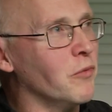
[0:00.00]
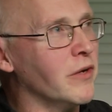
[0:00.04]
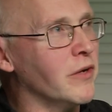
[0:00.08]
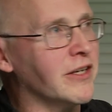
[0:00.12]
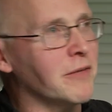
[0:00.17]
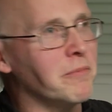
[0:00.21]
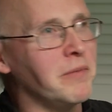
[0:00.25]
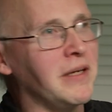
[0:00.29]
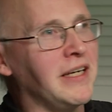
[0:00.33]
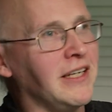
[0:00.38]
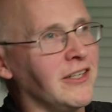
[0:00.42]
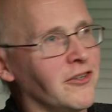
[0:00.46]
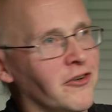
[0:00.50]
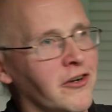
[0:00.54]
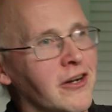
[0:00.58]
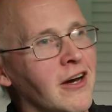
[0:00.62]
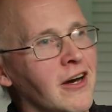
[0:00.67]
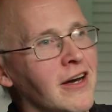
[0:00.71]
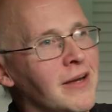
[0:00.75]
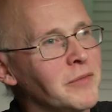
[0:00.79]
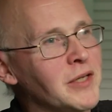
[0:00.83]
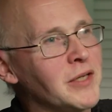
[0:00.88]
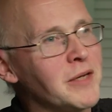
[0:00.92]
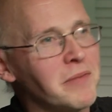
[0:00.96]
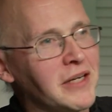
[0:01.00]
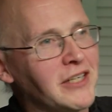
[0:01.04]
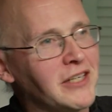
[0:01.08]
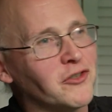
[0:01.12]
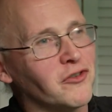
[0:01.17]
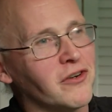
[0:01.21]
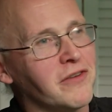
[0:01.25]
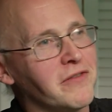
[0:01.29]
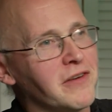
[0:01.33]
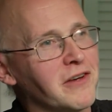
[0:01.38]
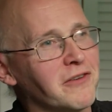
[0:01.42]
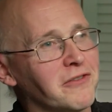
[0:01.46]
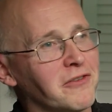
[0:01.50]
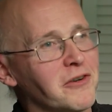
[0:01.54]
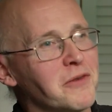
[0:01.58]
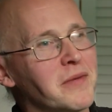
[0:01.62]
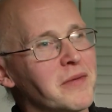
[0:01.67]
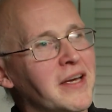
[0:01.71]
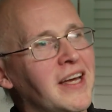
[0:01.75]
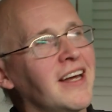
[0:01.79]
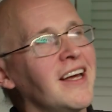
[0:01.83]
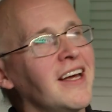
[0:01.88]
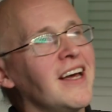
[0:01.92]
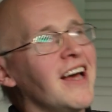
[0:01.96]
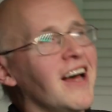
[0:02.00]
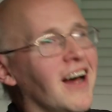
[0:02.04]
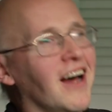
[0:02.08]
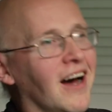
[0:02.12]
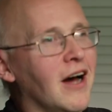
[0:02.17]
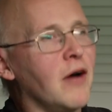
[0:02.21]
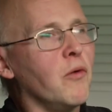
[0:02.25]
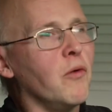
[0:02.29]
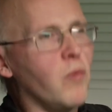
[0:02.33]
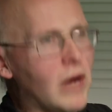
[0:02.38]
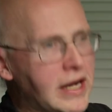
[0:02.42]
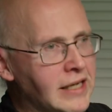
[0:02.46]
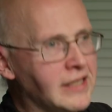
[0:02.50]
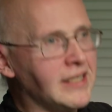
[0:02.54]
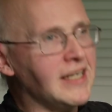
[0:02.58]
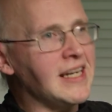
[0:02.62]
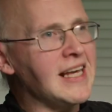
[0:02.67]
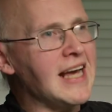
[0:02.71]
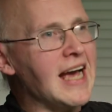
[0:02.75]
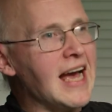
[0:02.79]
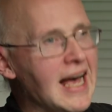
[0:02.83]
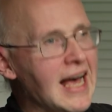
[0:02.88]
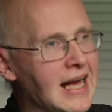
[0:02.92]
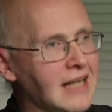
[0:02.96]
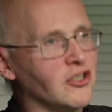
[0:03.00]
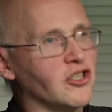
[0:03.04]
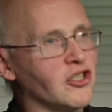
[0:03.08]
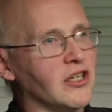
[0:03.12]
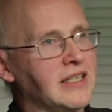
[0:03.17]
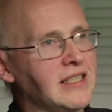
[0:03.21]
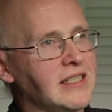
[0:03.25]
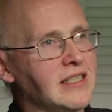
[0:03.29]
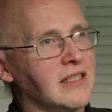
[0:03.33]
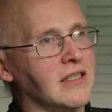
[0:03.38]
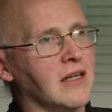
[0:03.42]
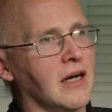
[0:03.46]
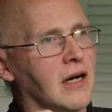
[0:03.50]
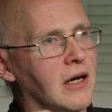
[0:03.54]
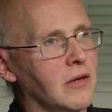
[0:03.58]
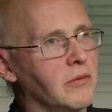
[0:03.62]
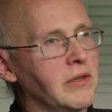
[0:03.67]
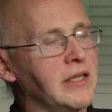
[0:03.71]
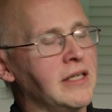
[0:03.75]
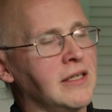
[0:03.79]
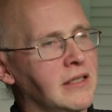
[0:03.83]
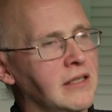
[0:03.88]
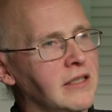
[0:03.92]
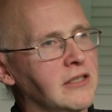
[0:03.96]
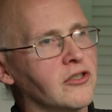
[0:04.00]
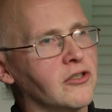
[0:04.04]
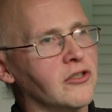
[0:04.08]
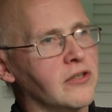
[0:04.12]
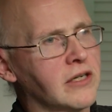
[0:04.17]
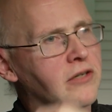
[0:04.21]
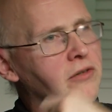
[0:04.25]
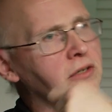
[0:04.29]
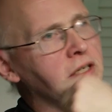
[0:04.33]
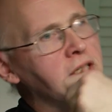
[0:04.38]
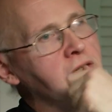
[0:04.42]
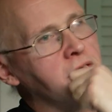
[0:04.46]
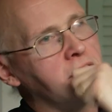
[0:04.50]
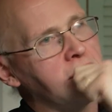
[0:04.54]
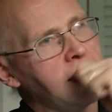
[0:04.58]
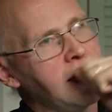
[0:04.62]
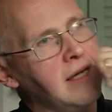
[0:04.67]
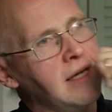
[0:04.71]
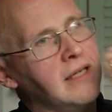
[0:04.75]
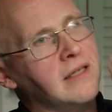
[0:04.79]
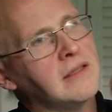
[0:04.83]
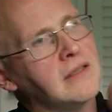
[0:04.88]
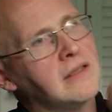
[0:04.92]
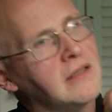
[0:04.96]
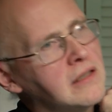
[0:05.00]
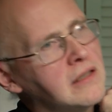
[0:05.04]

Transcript: Wikipedia and IMDb trivia for a bit, when did it actually start? When did it trigger in your head?